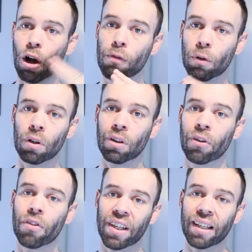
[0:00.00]

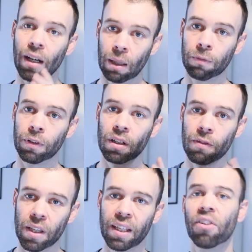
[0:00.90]
overall, the comfort
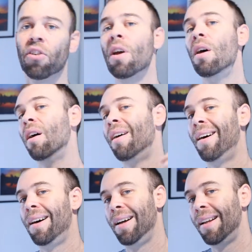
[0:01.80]
of these
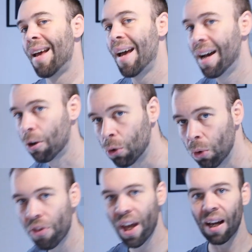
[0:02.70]
uh, and how
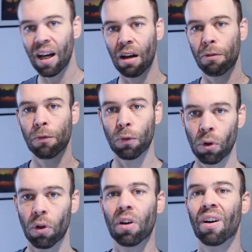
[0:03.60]
good they are
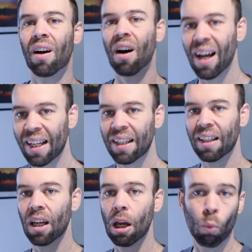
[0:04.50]
for
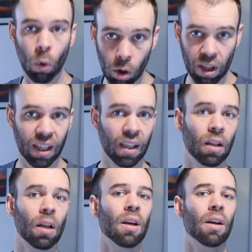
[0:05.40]
hiking and walking
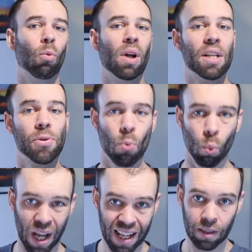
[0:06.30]
in when it's
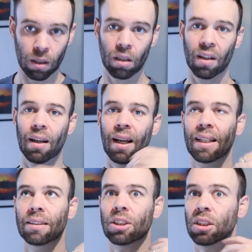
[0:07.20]
wet
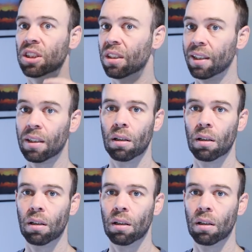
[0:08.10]
and just you know,